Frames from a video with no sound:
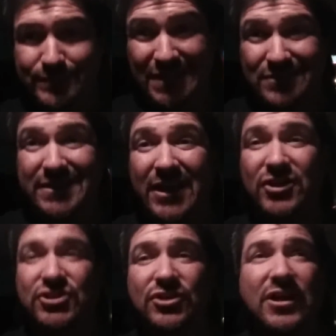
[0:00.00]
you know, take
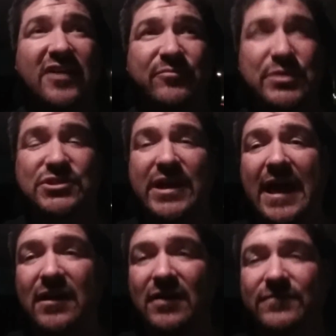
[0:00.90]
your shirt off, put your
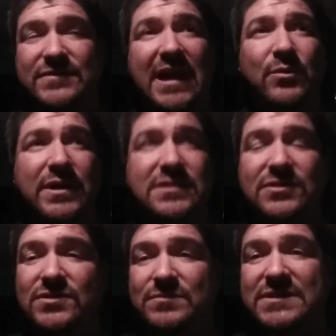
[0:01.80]
hat on sideways,
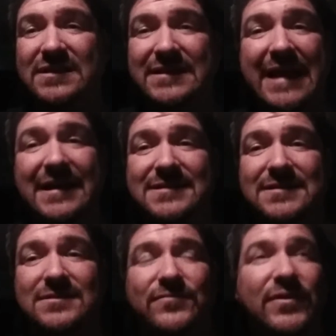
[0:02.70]
and do some silly
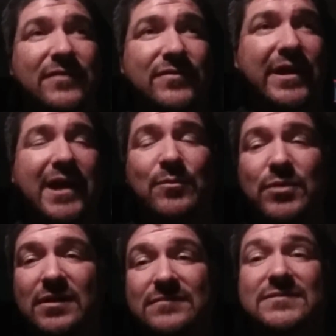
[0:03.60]
dances in front of a
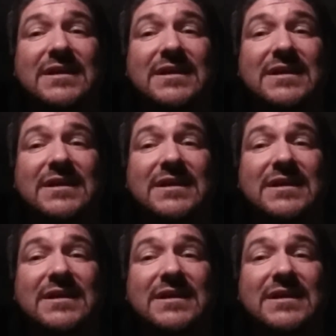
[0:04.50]
camera,